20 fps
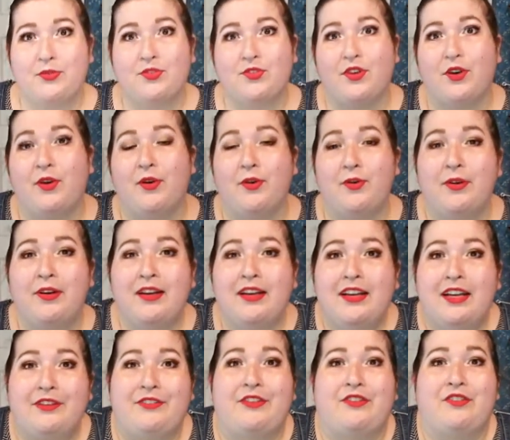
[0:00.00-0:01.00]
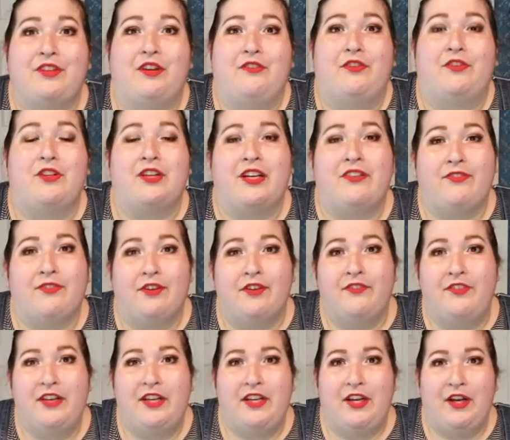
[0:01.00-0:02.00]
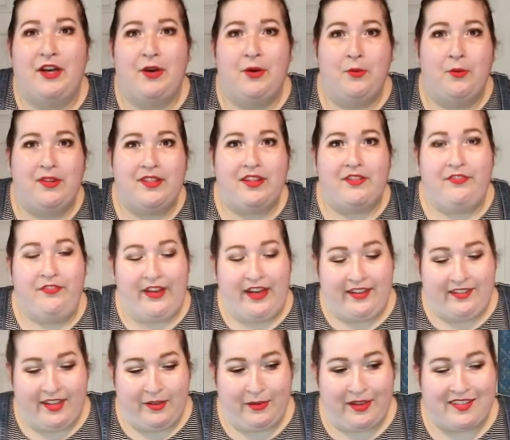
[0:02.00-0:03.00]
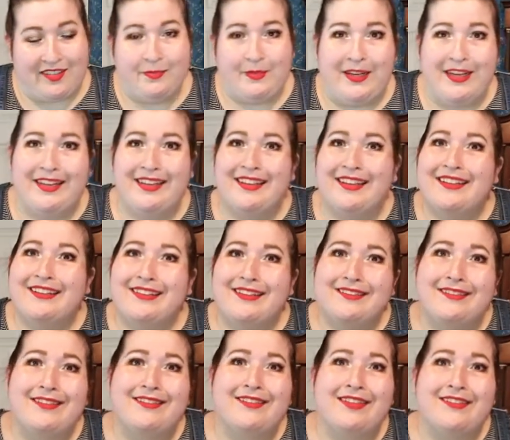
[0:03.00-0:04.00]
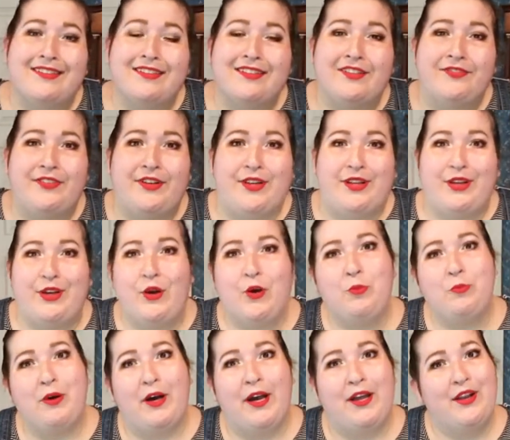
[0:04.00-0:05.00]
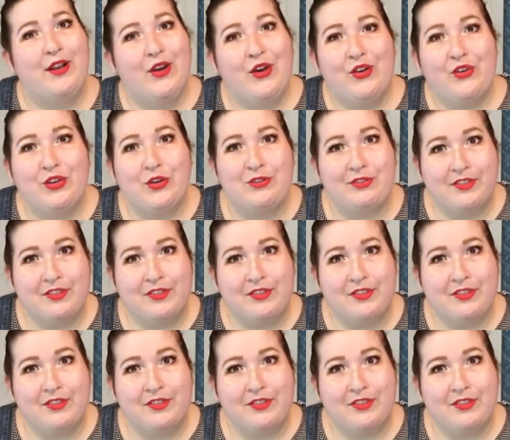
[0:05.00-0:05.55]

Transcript: So if you're looking for a video with a fancy recipe, this isn't the video, but don't